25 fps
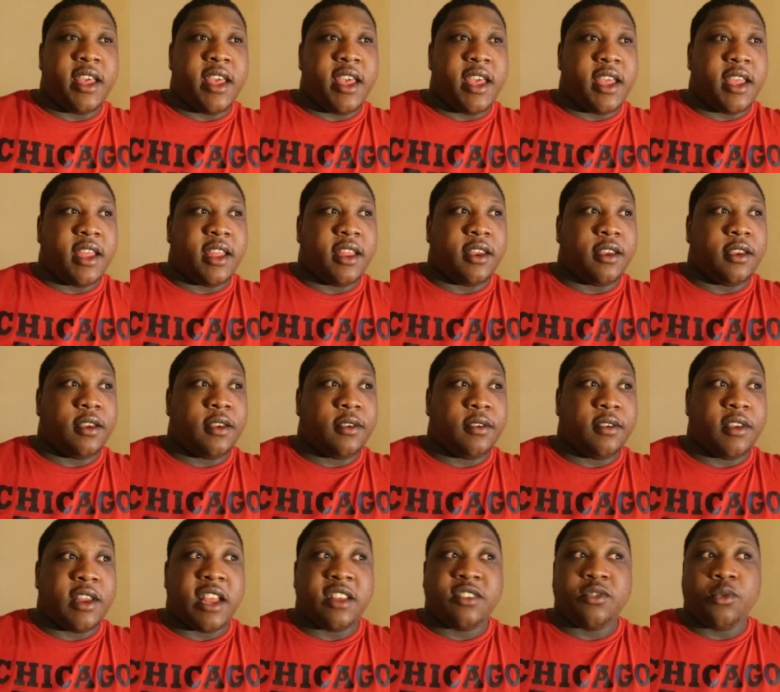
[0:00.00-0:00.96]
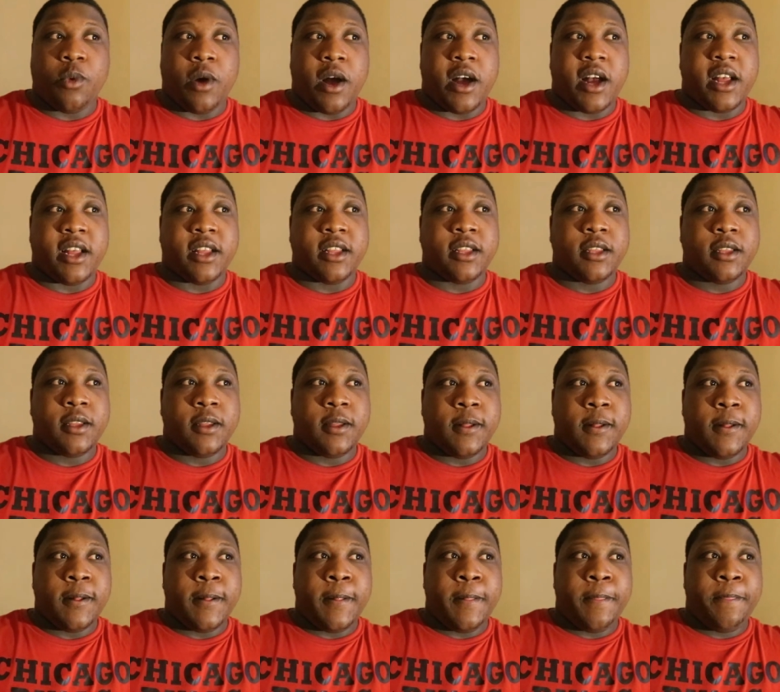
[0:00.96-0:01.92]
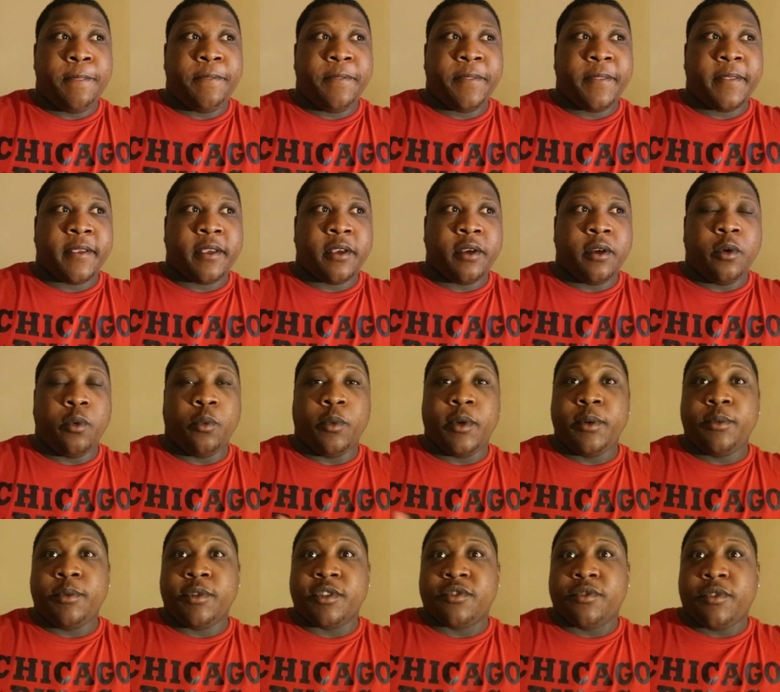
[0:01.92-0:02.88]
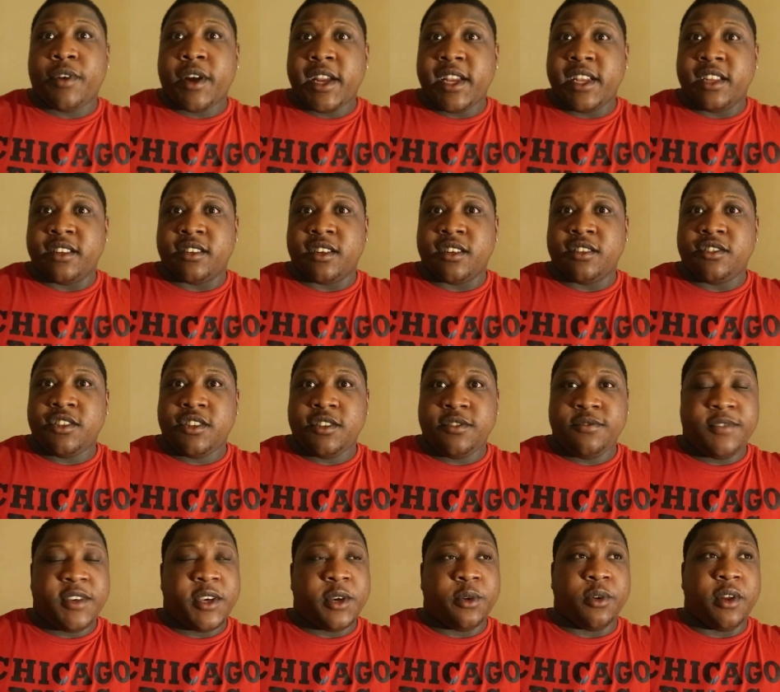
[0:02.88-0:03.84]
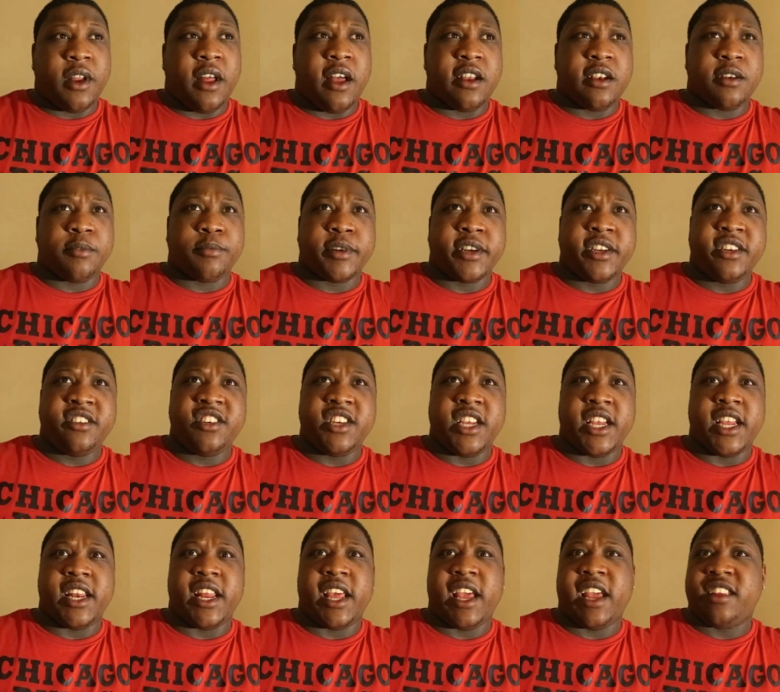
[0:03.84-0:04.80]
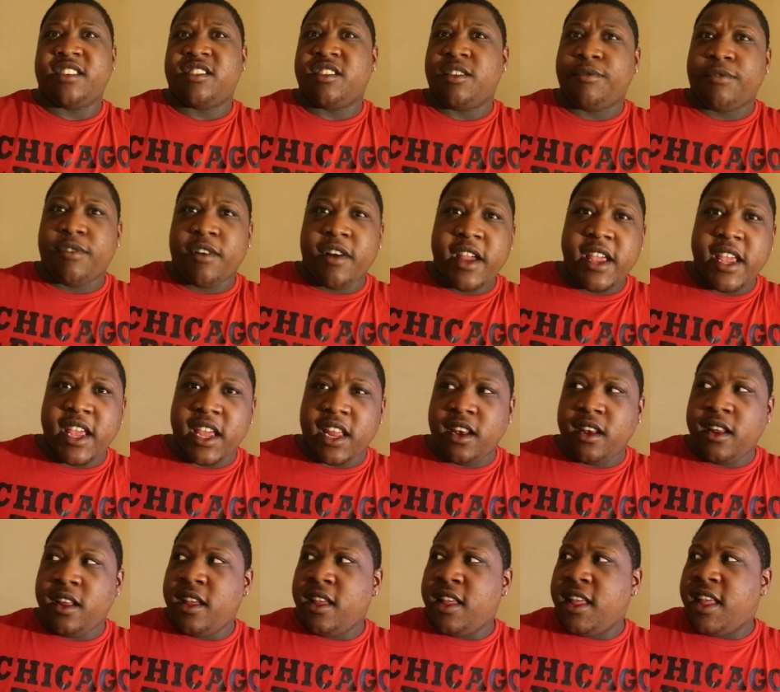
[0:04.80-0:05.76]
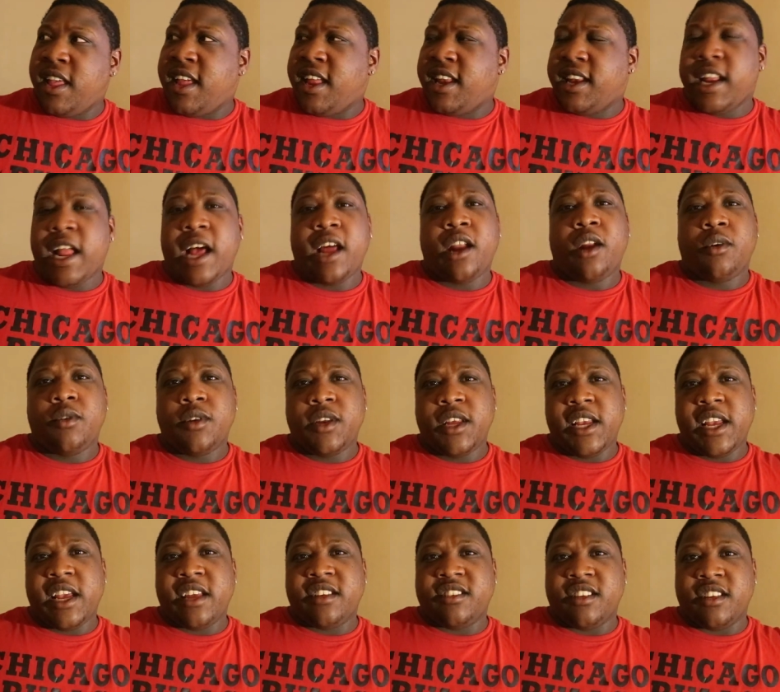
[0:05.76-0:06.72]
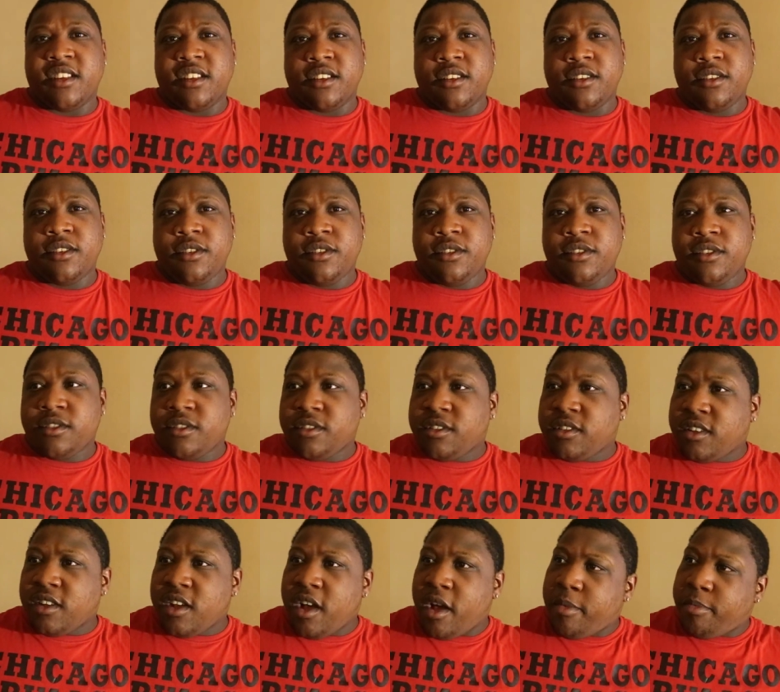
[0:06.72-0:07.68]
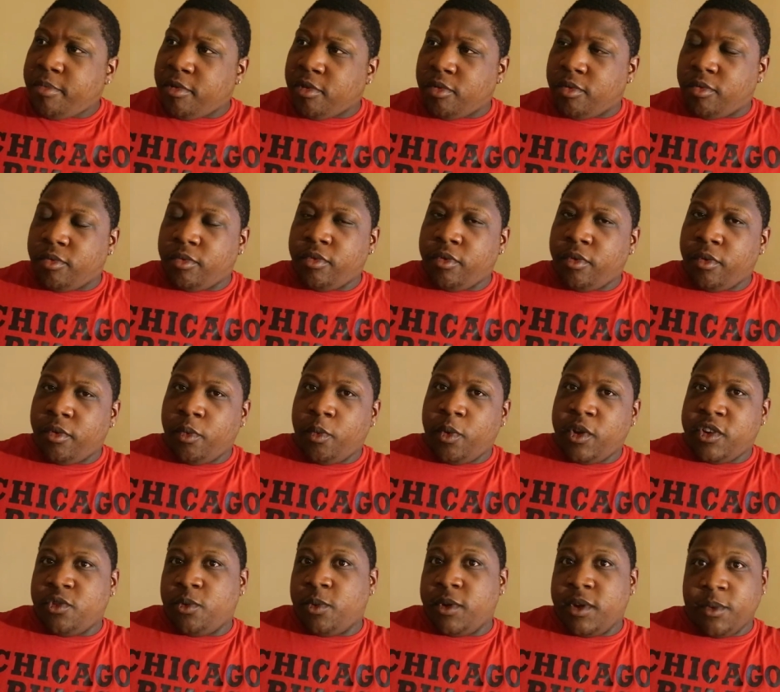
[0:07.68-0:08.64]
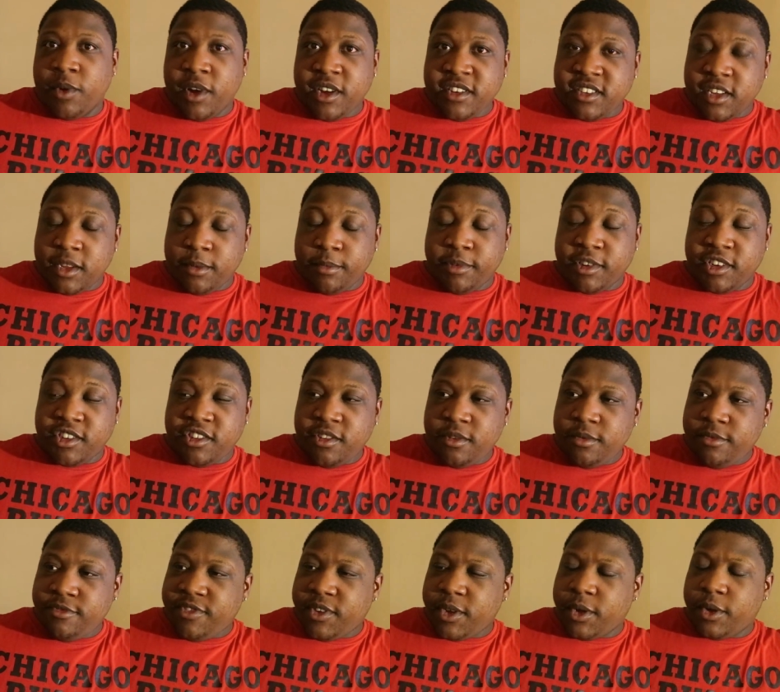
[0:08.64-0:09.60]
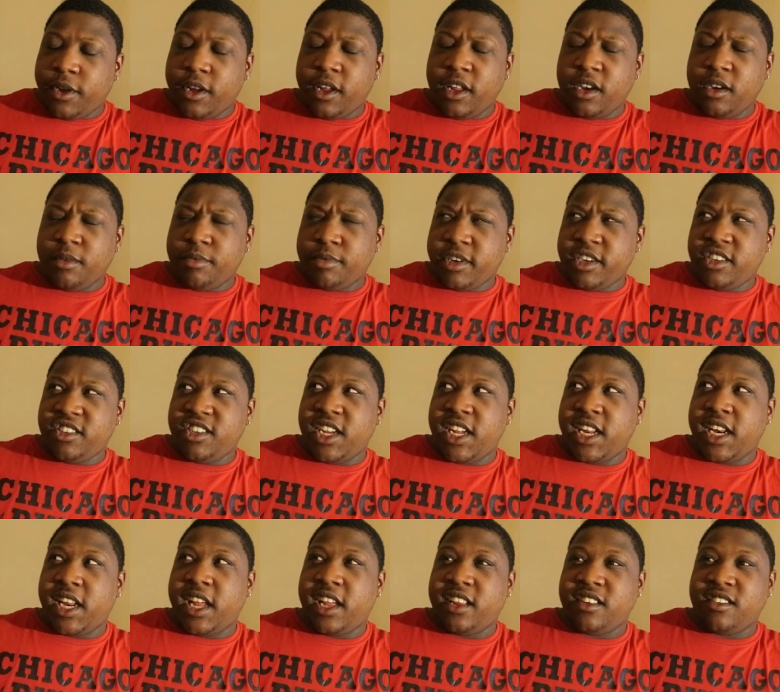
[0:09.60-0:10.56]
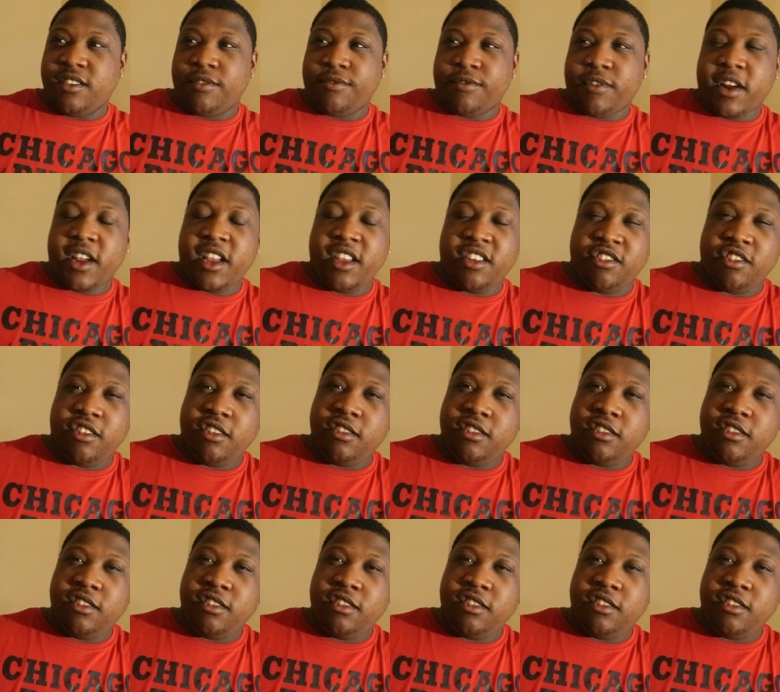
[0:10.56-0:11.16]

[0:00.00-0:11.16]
And that's why we was friends and she felt unappreciated as a friend. Not only as a couple, which we wasn't, but she felt unappreciated as a friend.